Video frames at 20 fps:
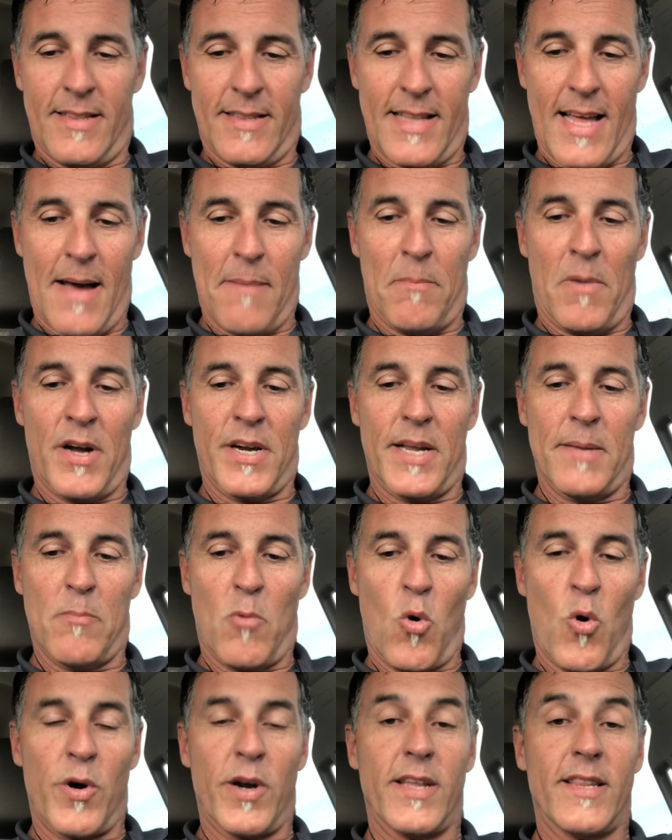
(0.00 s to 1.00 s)
that Monday
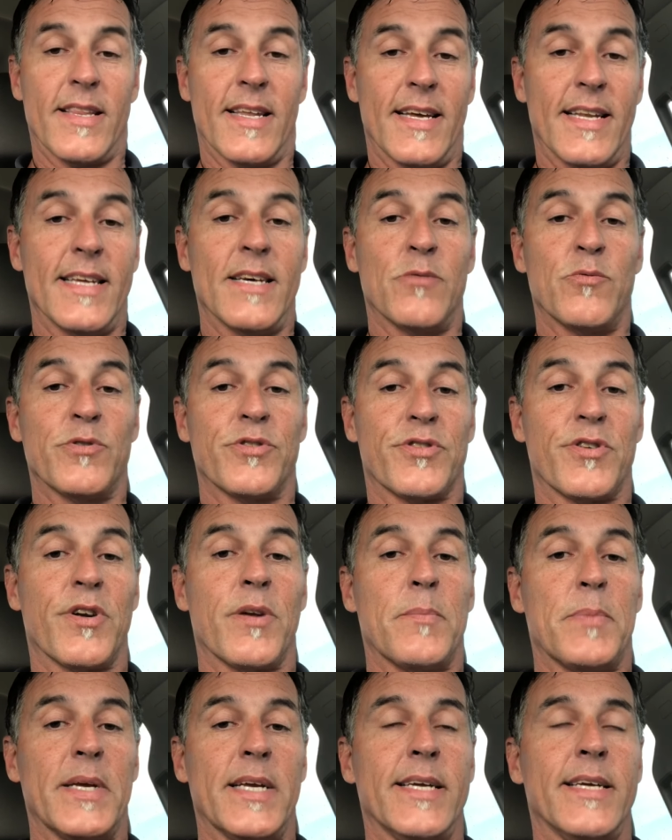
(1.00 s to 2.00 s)
morning, that it was going
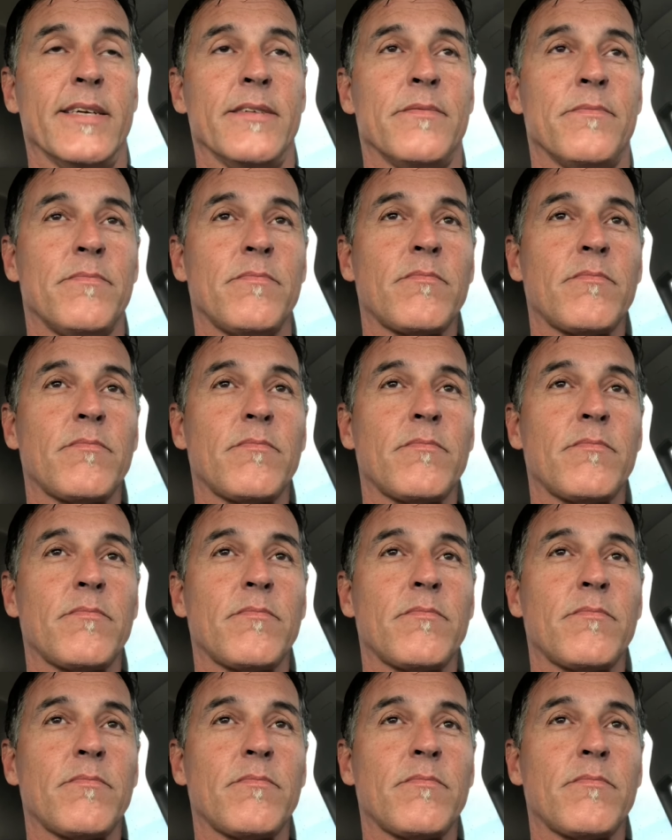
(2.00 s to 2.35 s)
to be